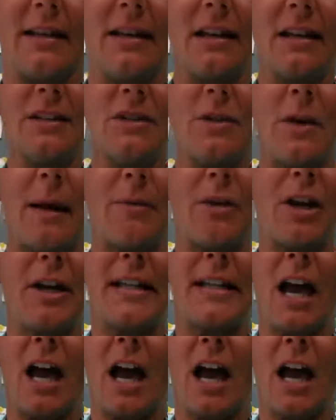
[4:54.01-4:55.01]
So I'm going
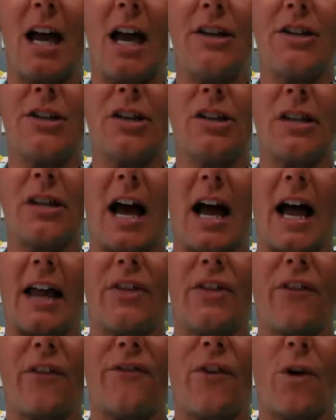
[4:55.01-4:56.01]
to underline
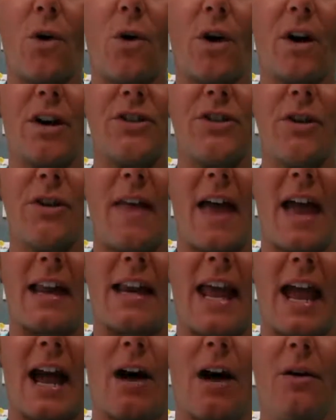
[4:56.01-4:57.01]
the 4. Do that
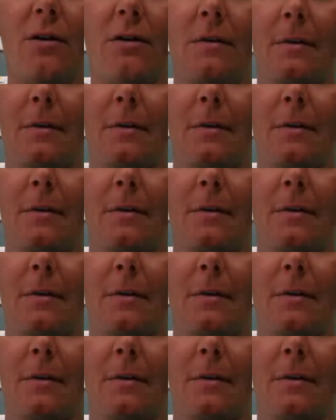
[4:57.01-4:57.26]
now.